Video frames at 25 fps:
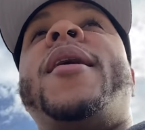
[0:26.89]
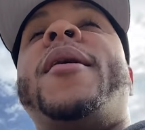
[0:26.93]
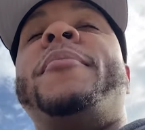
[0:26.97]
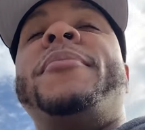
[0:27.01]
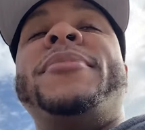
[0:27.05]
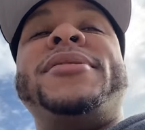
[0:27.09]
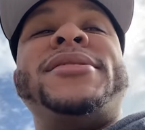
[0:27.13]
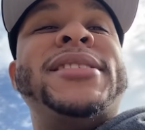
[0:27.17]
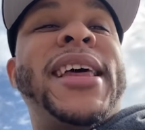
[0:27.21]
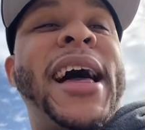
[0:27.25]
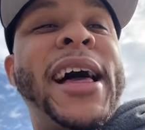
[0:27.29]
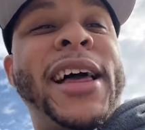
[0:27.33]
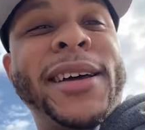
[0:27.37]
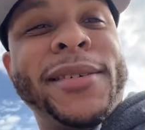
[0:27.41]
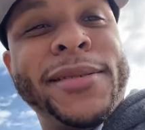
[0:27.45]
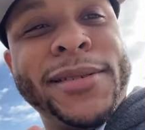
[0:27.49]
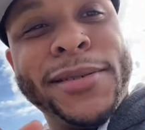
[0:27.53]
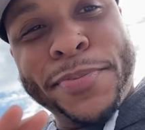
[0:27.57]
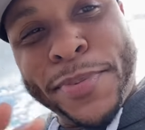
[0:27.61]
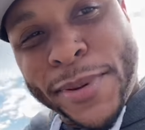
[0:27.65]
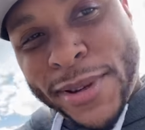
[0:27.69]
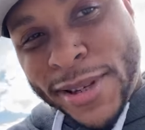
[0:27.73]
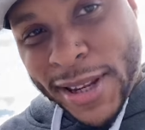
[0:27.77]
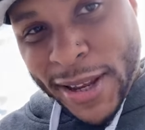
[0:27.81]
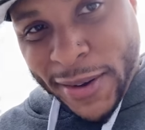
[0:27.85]
It's not
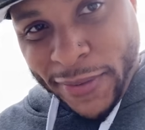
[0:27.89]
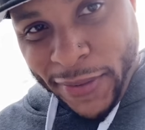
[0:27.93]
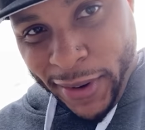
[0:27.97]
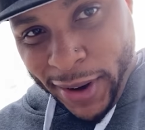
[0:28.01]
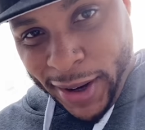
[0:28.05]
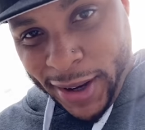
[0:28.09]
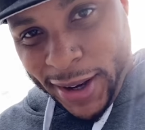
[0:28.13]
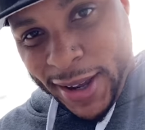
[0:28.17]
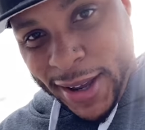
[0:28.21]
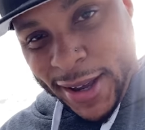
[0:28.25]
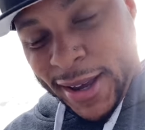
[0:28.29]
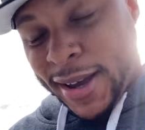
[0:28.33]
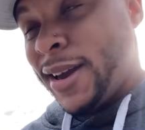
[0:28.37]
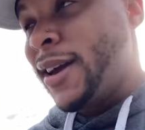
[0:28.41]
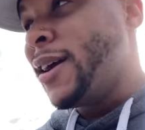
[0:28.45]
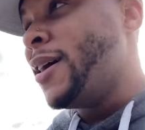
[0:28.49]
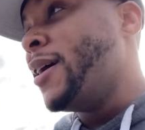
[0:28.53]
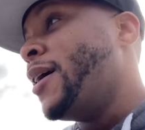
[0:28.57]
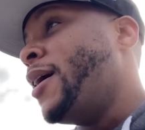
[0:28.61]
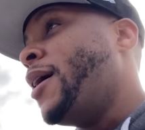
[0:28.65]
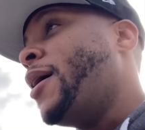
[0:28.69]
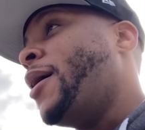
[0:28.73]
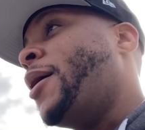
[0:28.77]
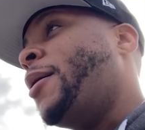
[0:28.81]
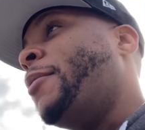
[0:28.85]
specifically
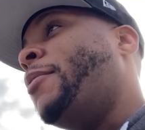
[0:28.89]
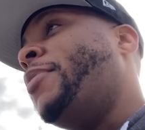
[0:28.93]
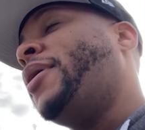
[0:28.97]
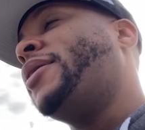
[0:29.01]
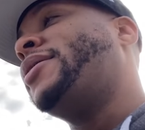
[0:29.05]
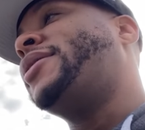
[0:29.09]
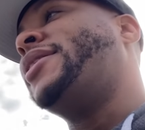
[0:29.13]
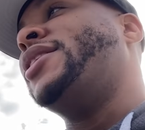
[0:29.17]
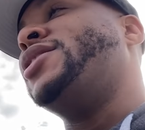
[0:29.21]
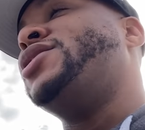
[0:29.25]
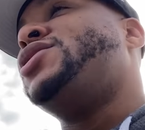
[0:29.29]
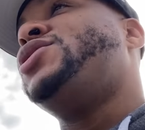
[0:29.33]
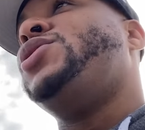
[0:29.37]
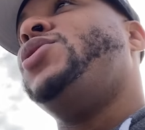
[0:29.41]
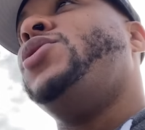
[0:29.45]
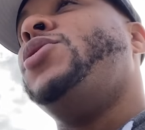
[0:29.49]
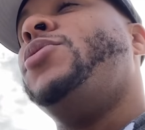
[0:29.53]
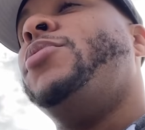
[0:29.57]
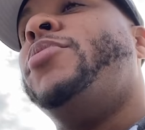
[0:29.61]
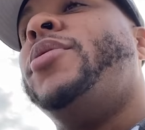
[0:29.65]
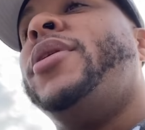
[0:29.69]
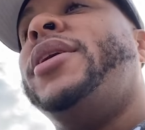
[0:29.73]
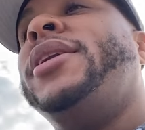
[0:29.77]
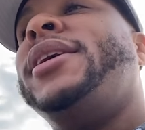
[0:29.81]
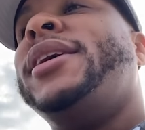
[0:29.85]
a birthday shoot,
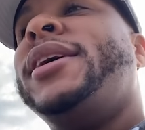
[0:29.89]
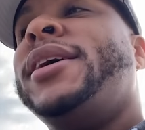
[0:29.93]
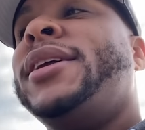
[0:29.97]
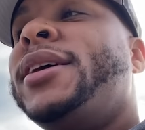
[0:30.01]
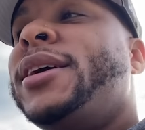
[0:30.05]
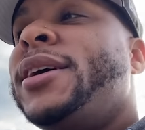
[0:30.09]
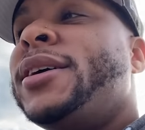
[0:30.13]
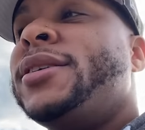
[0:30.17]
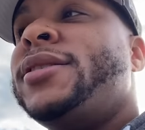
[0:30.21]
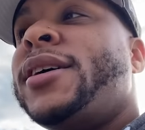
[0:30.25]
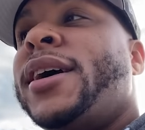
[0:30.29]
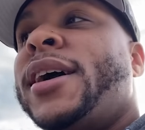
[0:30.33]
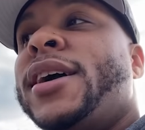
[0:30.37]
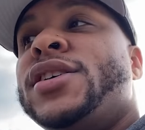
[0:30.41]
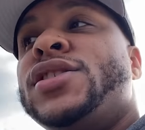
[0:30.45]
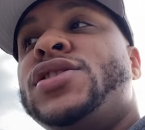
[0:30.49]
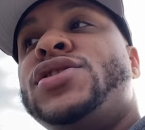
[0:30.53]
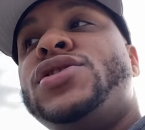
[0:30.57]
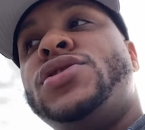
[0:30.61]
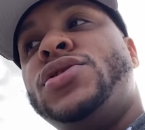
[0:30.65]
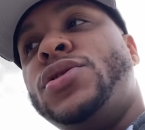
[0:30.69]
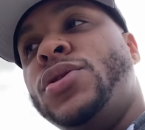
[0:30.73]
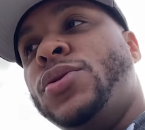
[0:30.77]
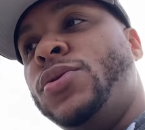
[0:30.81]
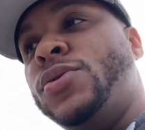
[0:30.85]
but it is a
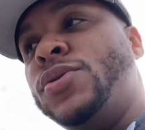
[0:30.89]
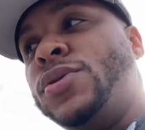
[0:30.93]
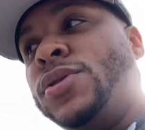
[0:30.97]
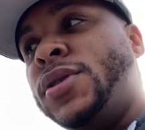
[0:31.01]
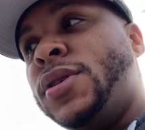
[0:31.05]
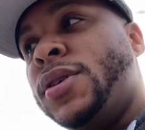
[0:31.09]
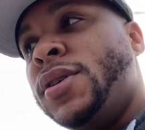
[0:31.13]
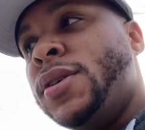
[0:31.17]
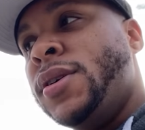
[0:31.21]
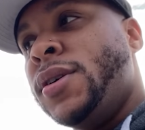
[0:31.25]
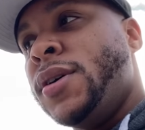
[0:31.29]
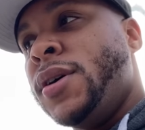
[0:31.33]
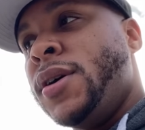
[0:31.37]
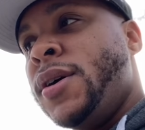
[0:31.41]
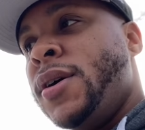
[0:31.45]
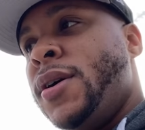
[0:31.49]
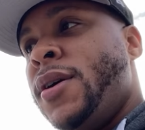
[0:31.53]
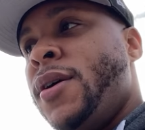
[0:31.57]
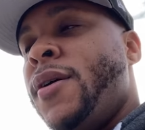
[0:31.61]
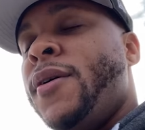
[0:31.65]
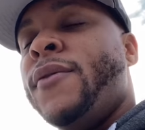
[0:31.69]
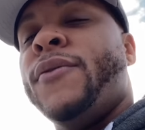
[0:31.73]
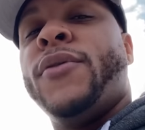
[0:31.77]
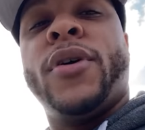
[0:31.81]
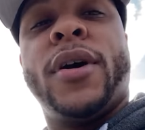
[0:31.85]
shoot
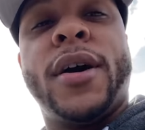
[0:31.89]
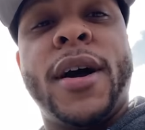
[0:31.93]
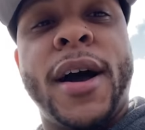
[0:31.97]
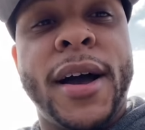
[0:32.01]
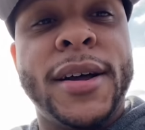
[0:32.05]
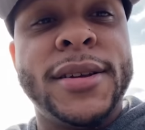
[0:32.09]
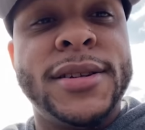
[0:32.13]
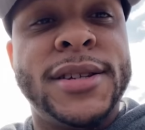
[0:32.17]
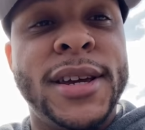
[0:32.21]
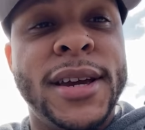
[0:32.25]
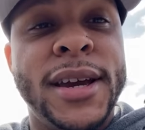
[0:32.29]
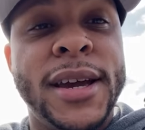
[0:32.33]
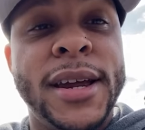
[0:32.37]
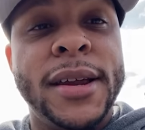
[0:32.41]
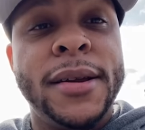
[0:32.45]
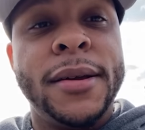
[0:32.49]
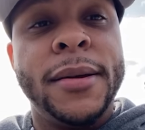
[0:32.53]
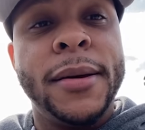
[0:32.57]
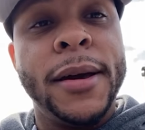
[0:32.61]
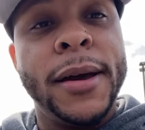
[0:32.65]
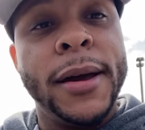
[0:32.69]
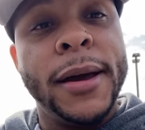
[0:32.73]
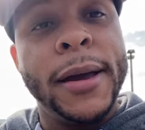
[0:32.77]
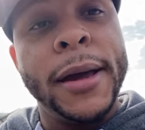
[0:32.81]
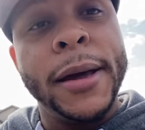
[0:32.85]
for content.
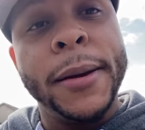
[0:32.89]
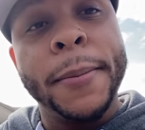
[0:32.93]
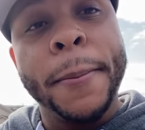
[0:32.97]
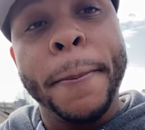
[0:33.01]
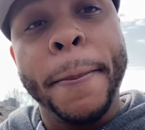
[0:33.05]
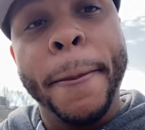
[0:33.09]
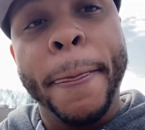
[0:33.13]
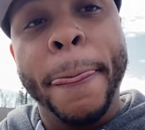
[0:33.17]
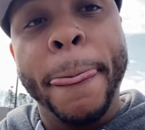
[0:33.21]
And